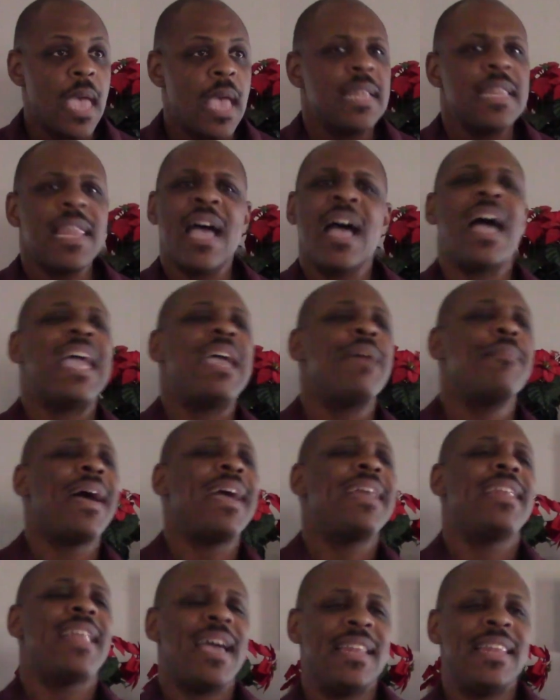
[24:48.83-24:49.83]
Now, it
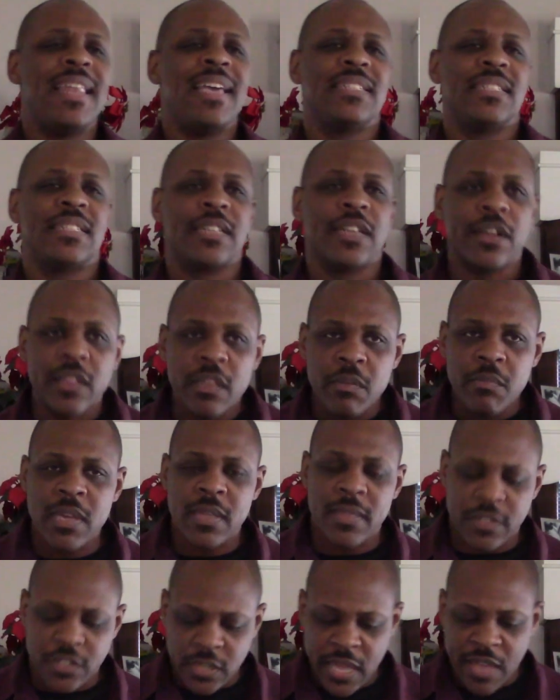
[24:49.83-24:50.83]
might not necessarily
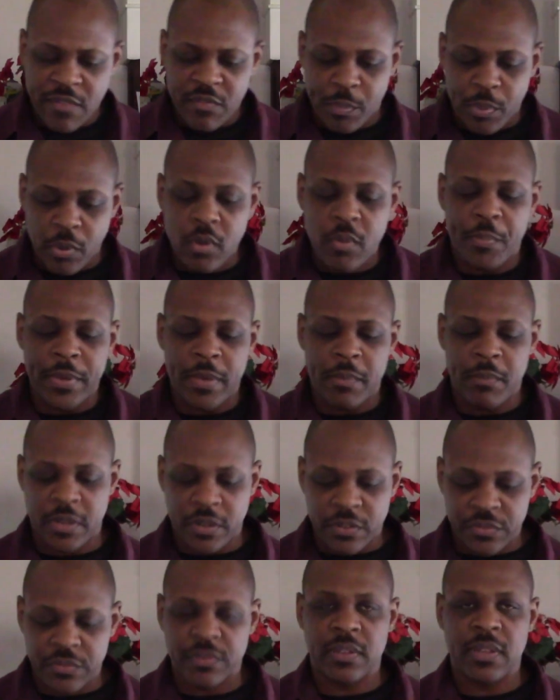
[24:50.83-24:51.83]
mean that you have a pulpit
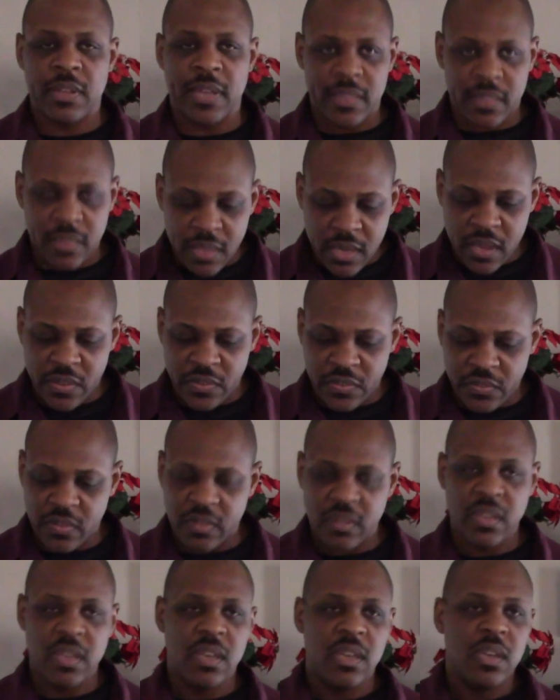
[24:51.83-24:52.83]
ministry like
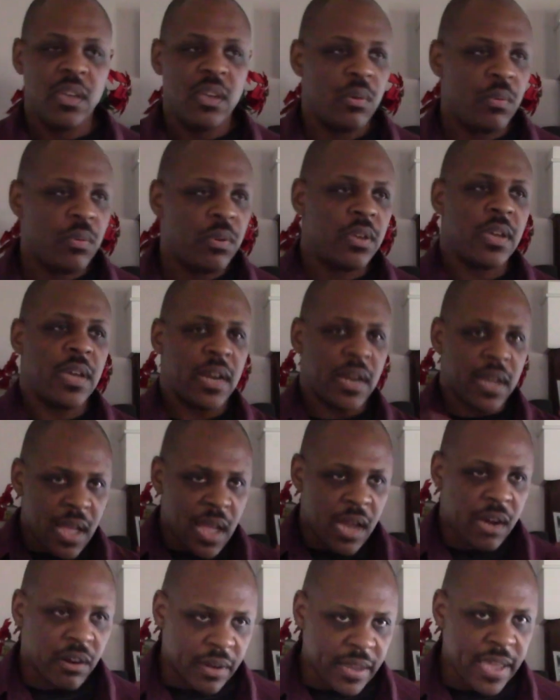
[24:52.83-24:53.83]
this, where you got a
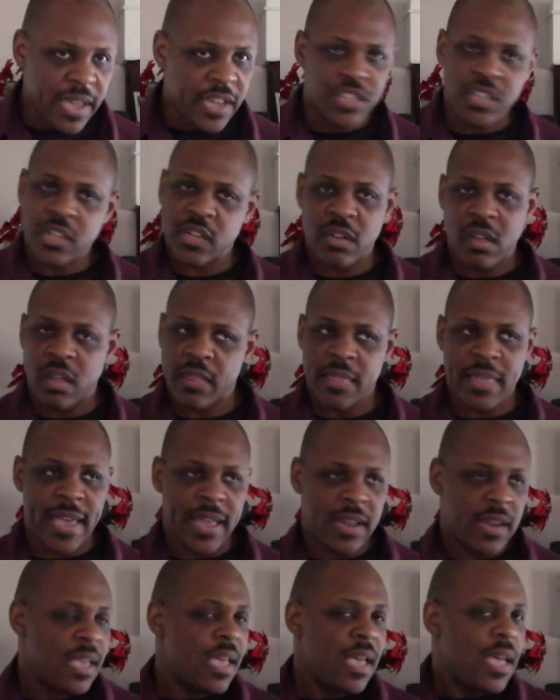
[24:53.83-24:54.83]
congregation, all
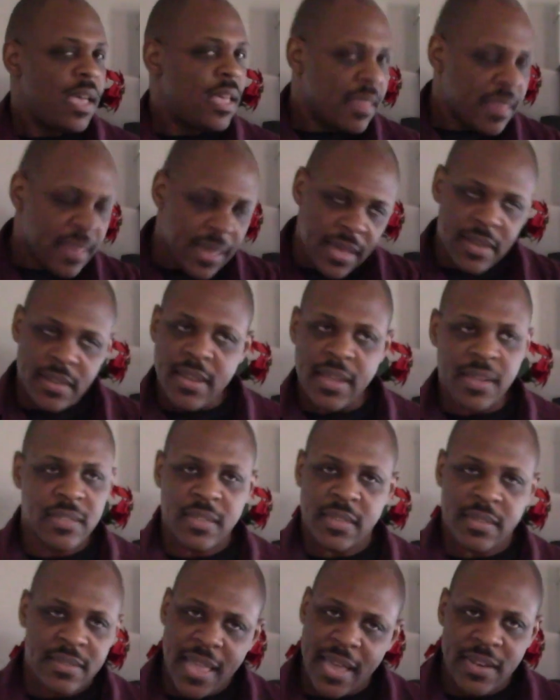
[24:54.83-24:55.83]
that. That, does.
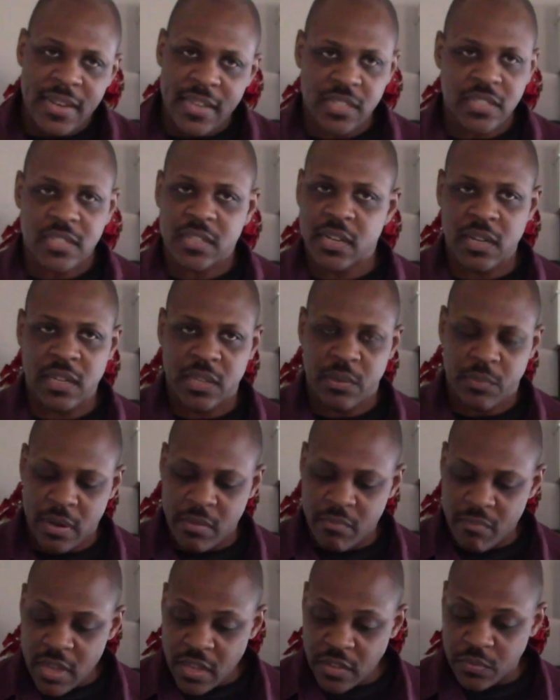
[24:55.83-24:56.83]
It's not necessarily what
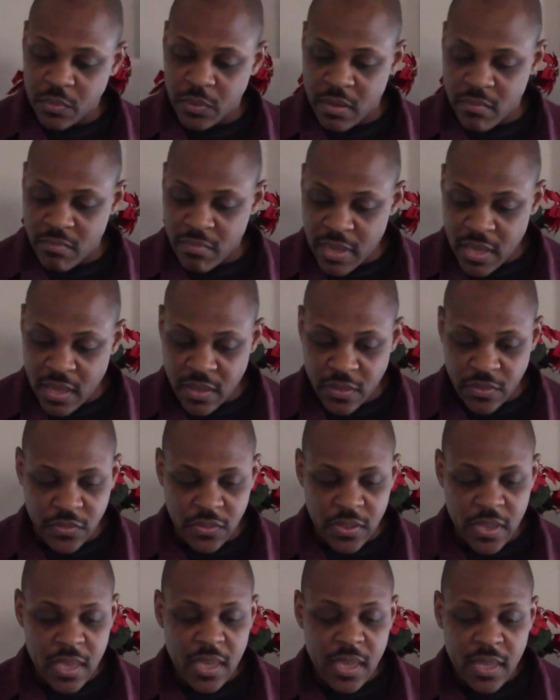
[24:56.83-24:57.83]
it means. What it
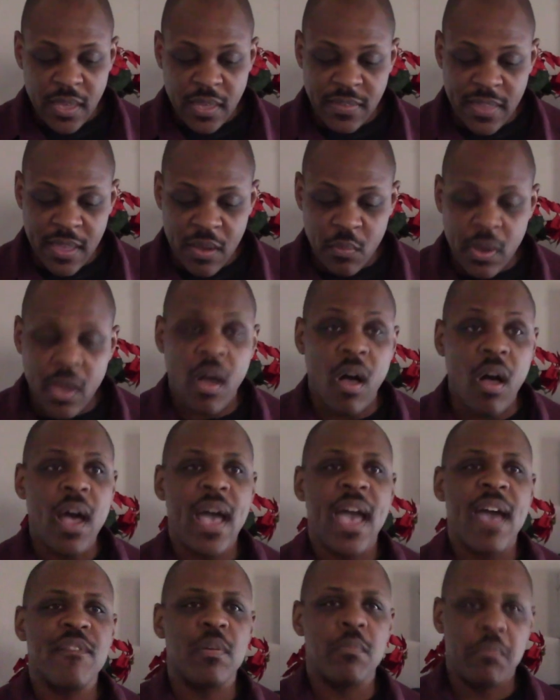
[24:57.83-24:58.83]
means is that we all
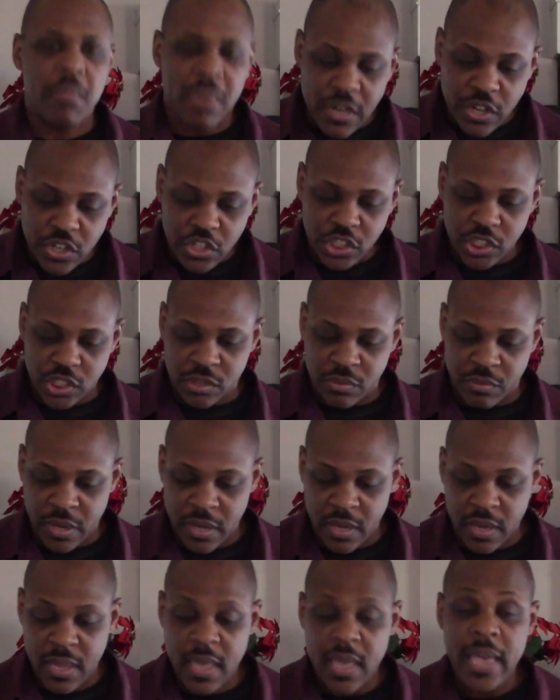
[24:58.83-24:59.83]
have a
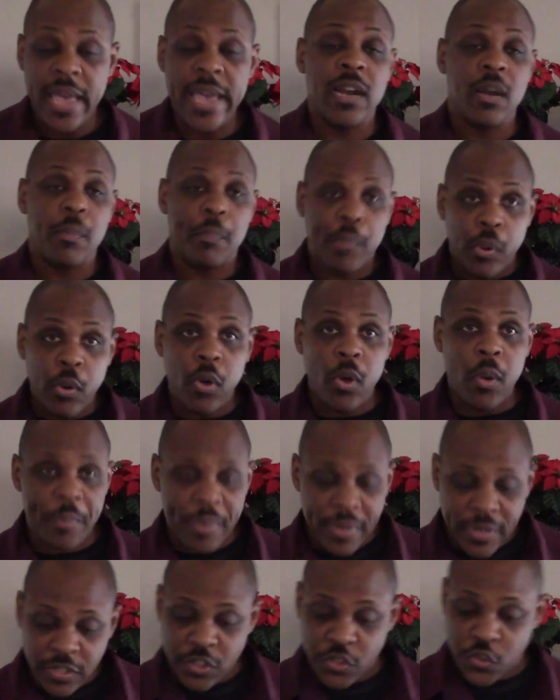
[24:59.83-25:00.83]
ministry and a
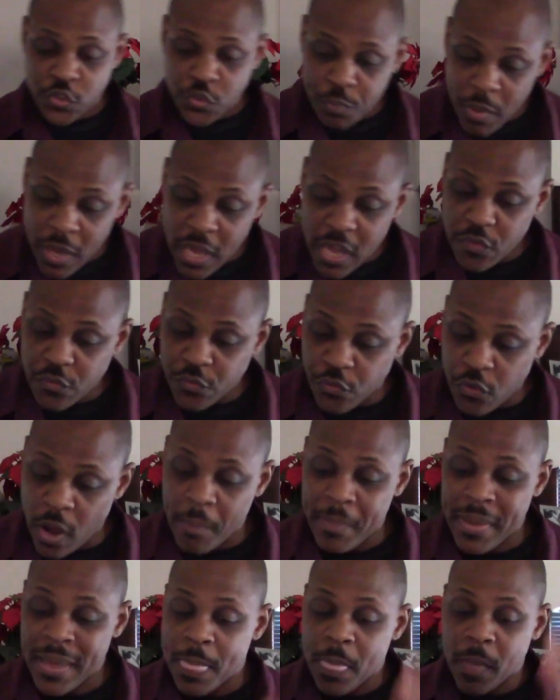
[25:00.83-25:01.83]
pulpit to speak
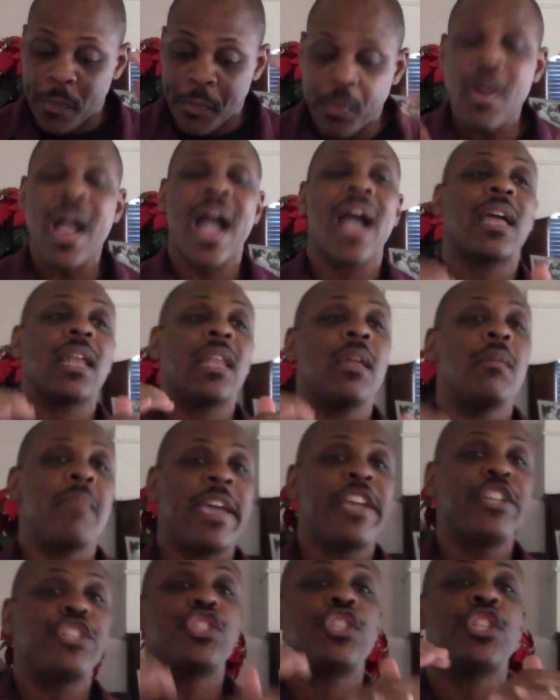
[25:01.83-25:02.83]
from in the
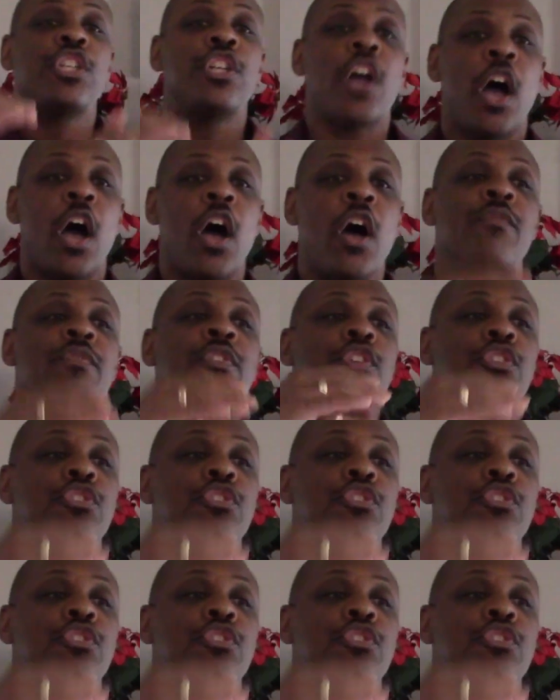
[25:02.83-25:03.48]
proclamation of the